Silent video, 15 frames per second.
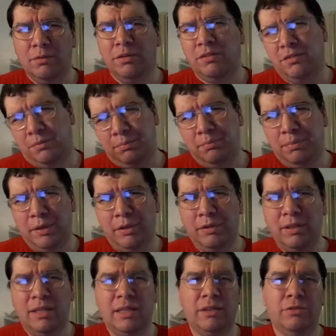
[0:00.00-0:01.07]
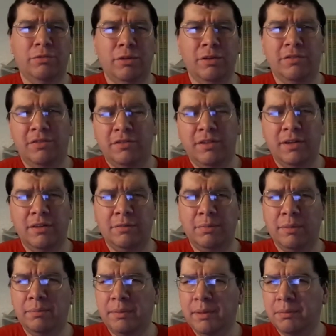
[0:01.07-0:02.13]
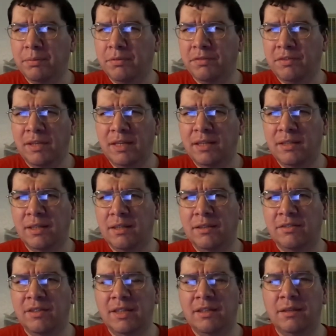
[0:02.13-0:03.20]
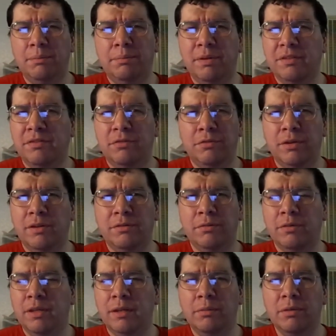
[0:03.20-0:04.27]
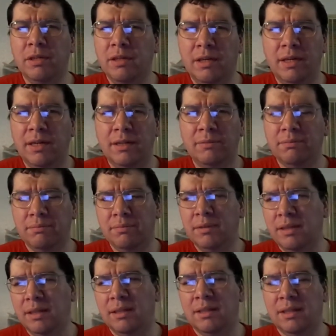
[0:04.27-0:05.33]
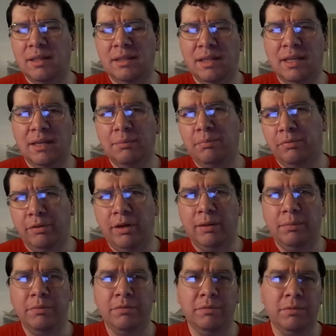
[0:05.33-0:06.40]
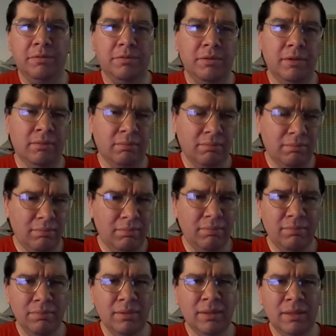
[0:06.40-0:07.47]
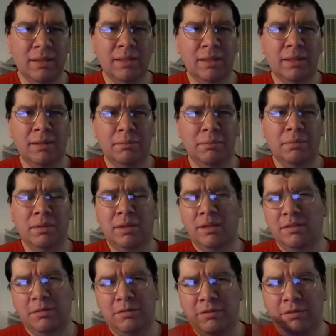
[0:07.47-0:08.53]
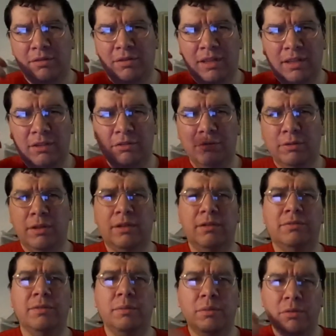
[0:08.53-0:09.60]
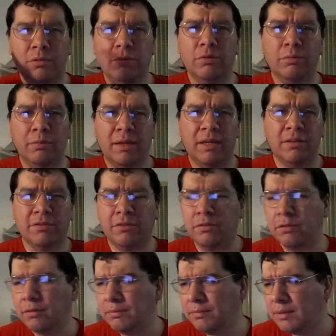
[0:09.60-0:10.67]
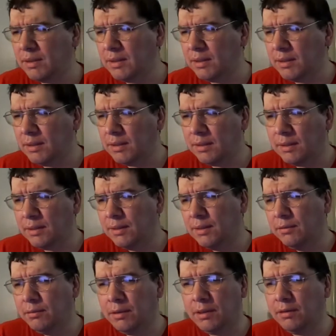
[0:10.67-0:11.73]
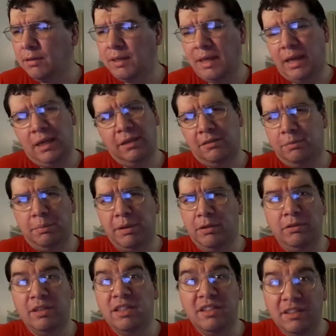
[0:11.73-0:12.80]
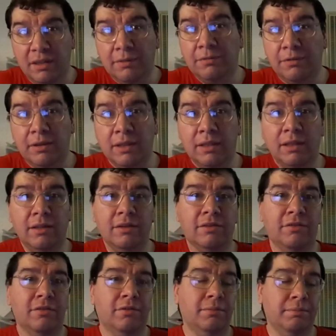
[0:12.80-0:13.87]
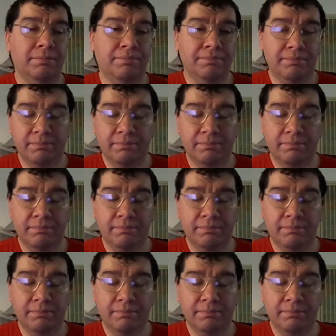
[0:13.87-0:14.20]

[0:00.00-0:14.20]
which apparently got criticized by people saying that it's not the best transfer they ever got. Yeah, they had problems with it, because it was taken directly from an older master. Well, hey, it's better than nothing, I guess.